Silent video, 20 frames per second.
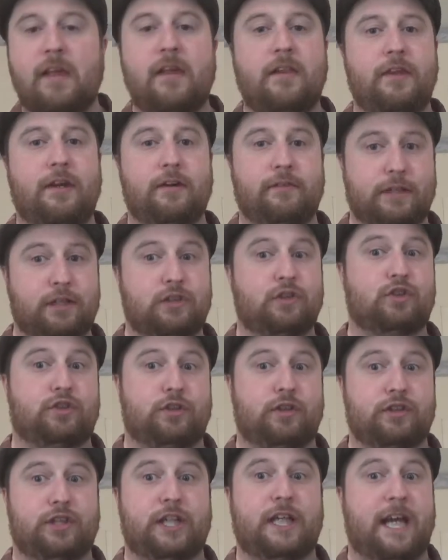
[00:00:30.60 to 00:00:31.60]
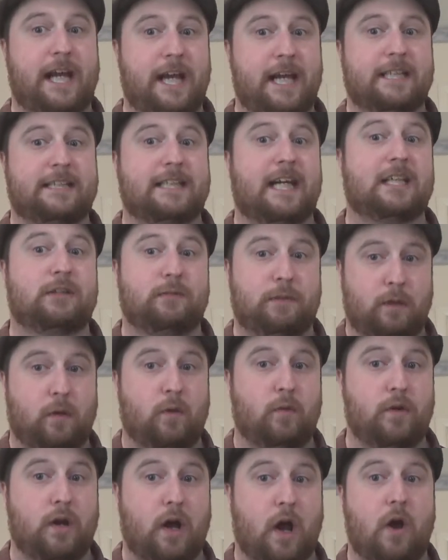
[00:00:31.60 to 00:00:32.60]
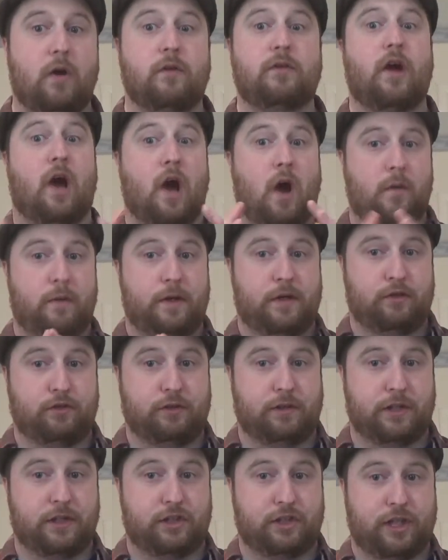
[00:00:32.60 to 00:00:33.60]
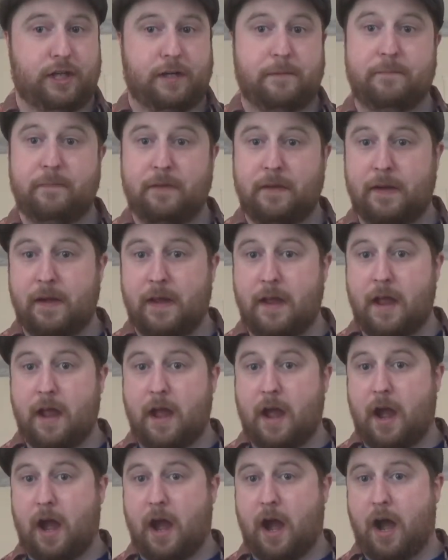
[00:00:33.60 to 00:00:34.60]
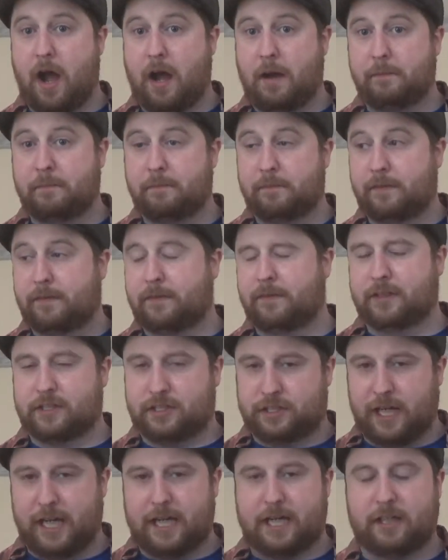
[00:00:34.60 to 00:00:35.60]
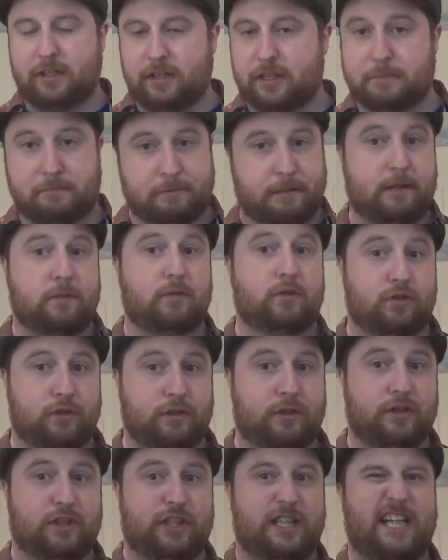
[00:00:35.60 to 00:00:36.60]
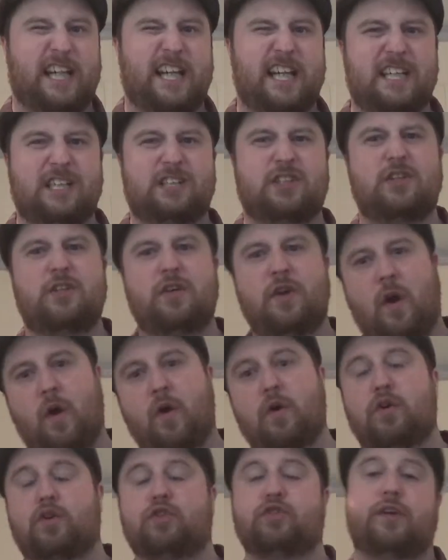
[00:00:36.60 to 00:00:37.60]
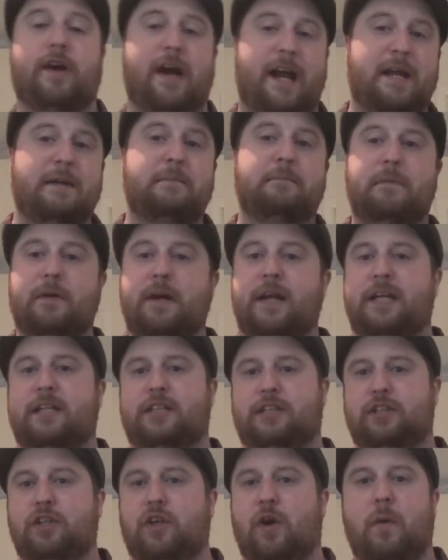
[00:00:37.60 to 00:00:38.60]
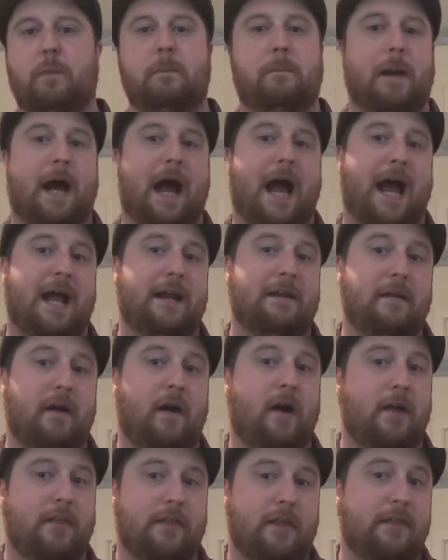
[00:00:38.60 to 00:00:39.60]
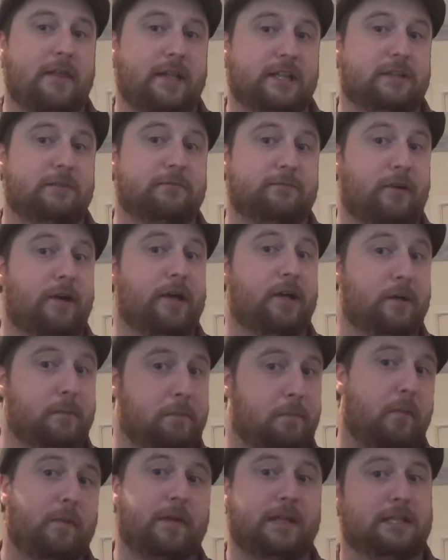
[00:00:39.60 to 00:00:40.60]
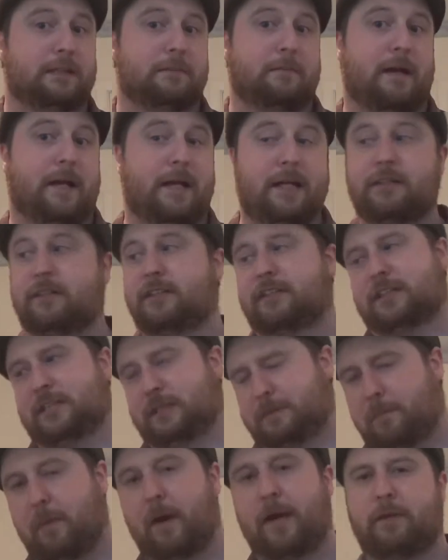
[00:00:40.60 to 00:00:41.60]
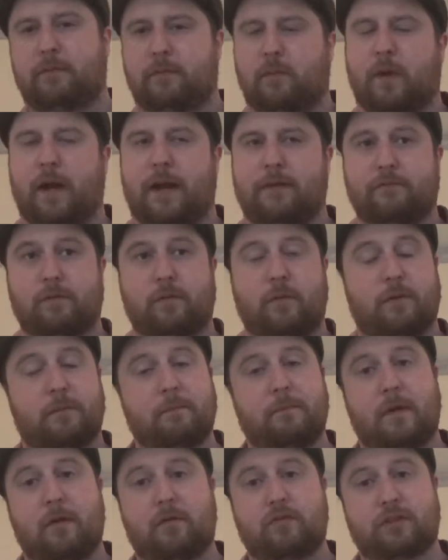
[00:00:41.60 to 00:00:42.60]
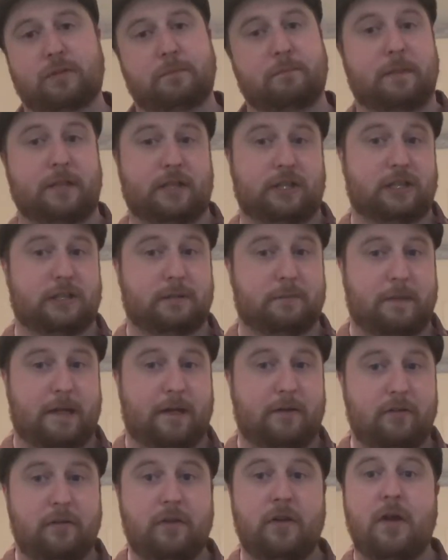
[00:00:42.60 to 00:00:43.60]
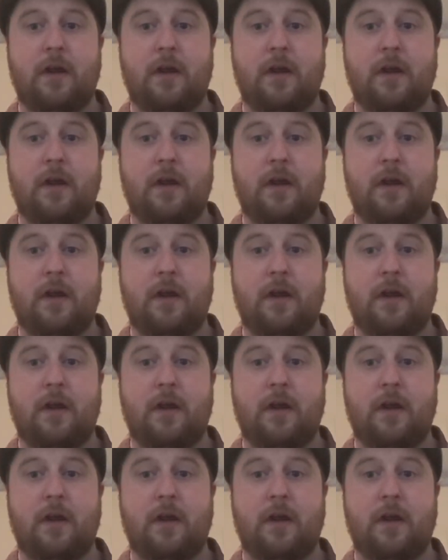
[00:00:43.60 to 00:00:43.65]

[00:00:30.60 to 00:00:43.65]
The original trilogy is, as we all know, the Holy Trilogy. The second, the prequel trilogy, is not great, but it's not bad either. There's some very good points about it, despite what everyone moans and bitches about.